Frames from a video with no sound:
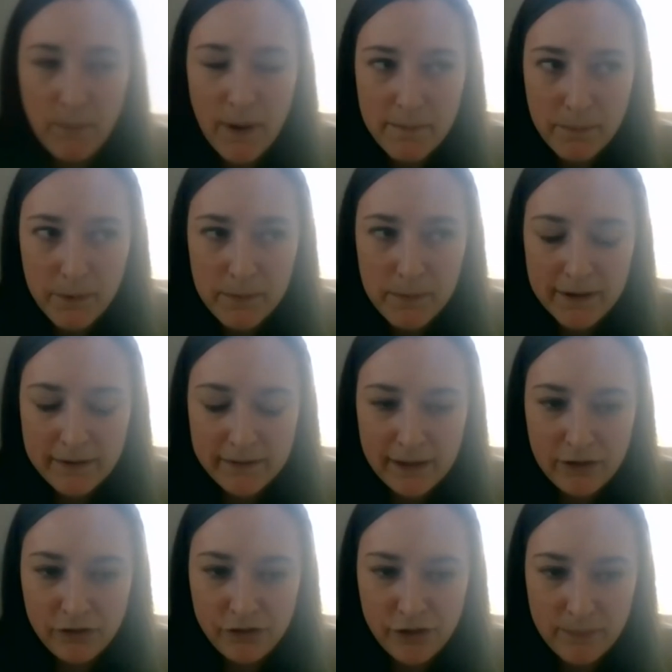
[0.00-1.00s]

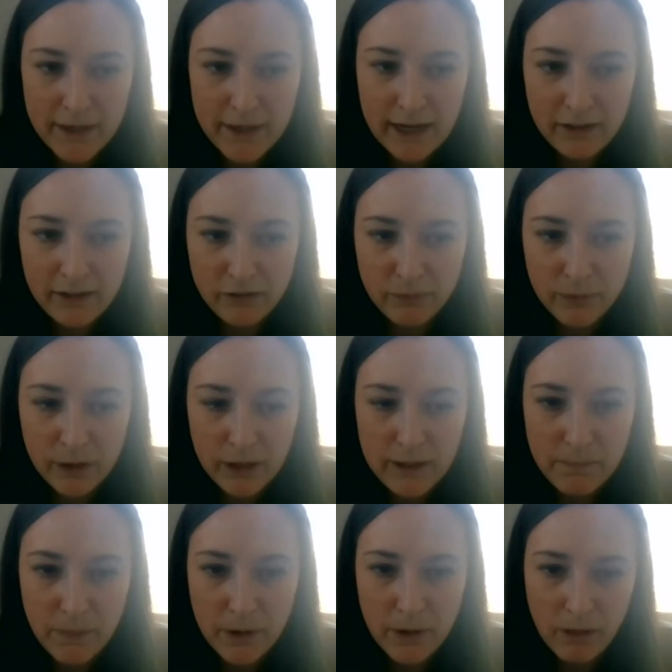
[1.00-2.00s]
implementing Jiminny has
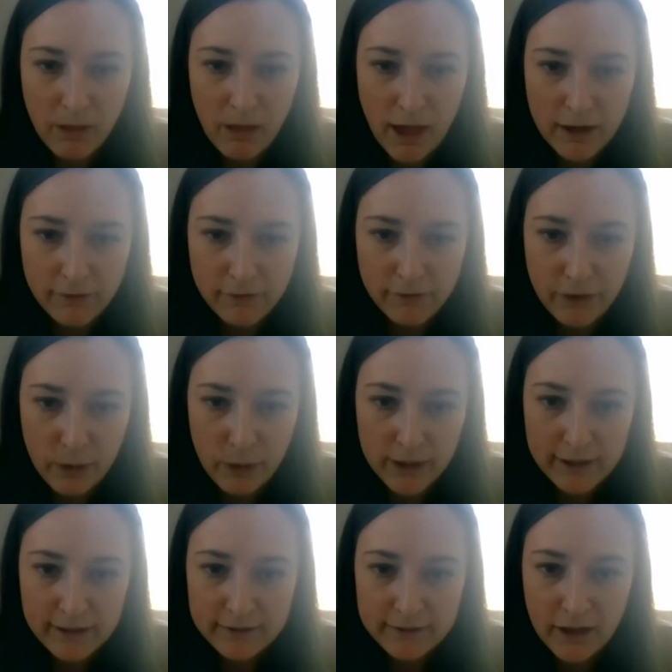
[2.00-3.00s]
really put a lot of
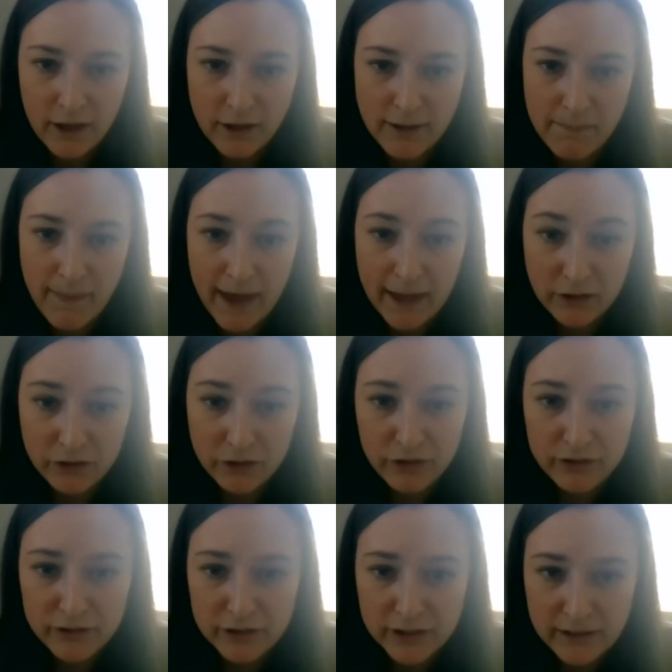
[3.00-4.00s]
focus on the
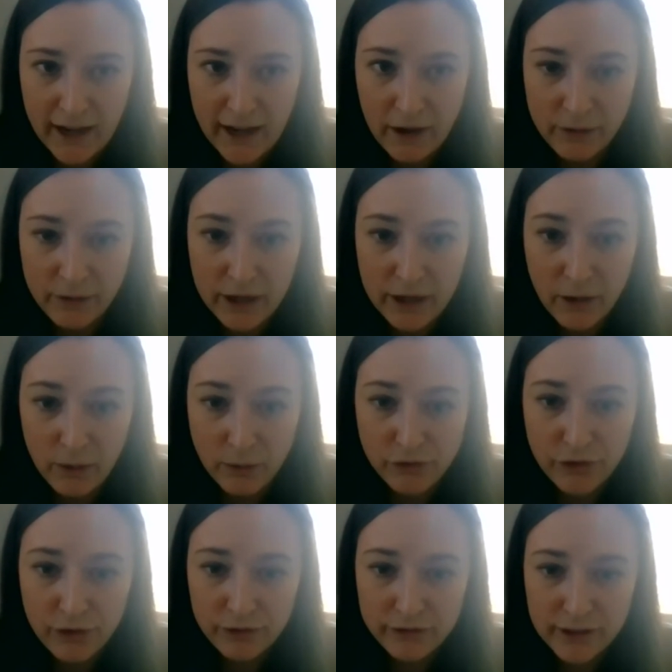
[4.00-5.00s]
managers and how they
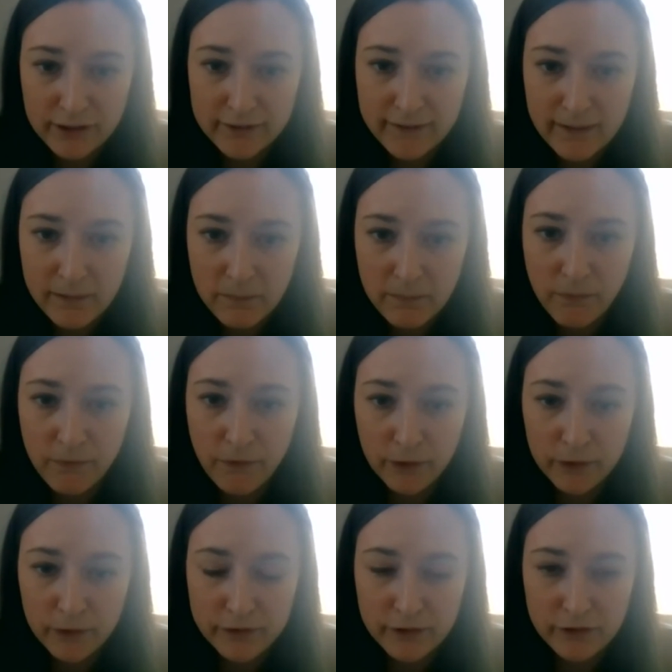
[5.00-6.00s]
coach their sales team,
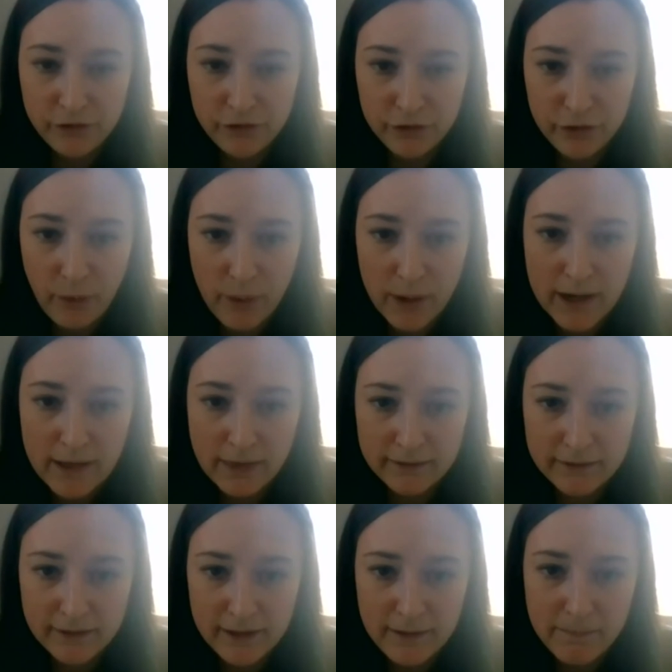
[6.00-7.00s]
versus just going and
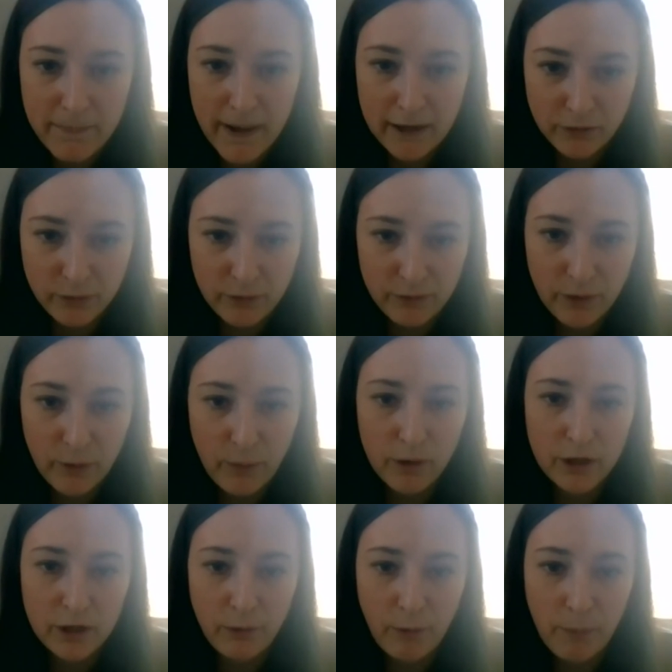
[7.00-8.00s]
listening back to a
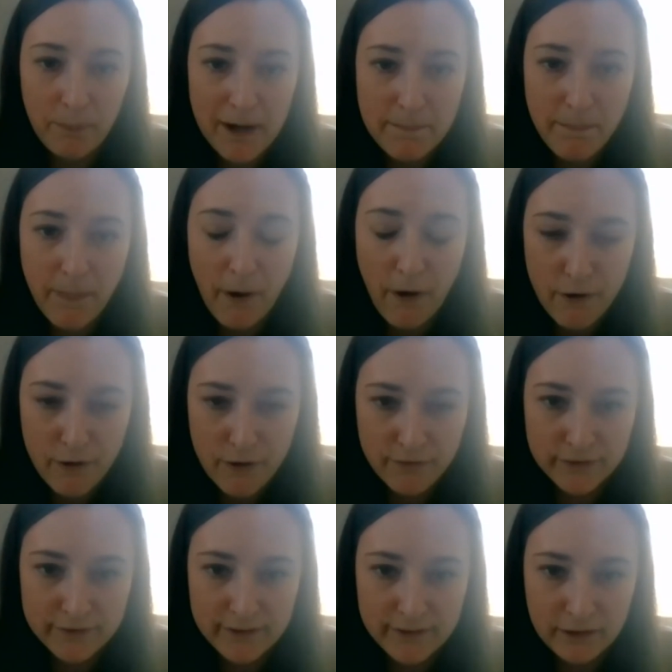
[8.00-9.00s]
recording or being part of
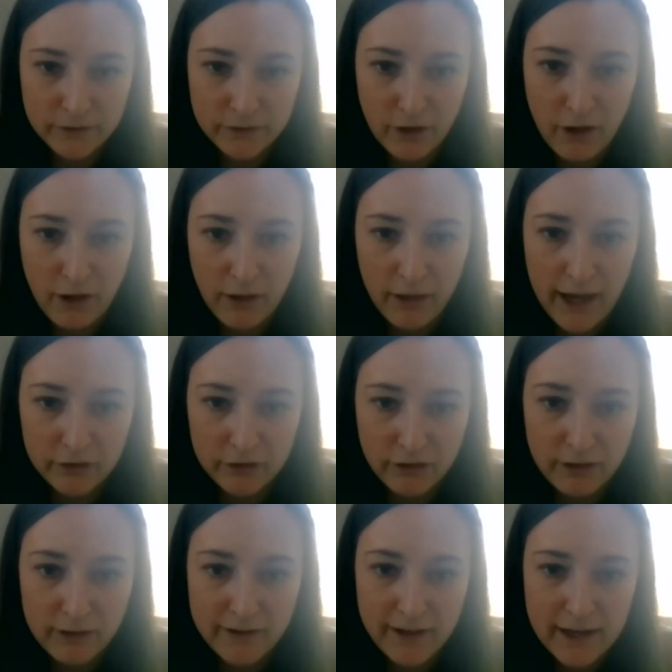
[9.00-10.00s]
a sales call,
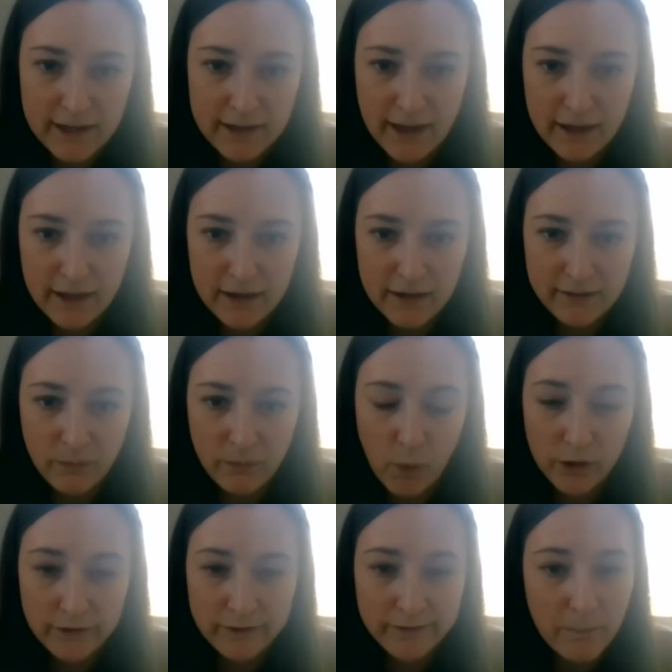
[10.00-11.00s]
actually taking that
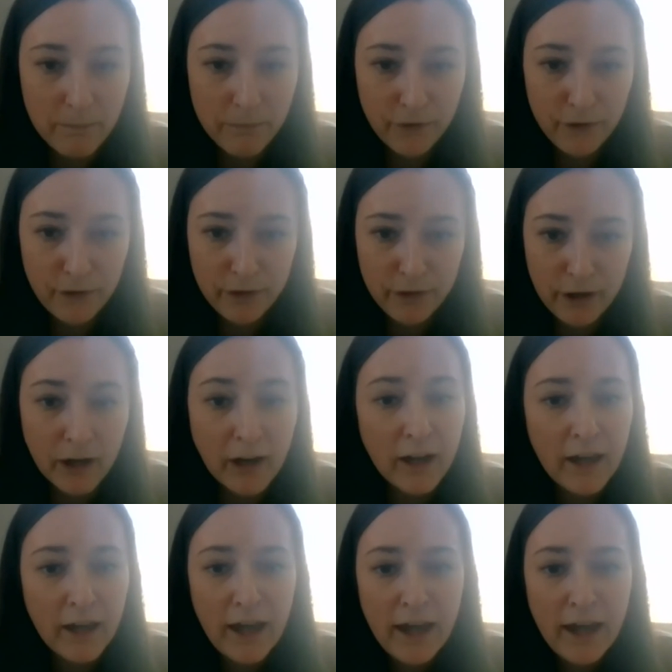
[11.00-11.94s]
one step further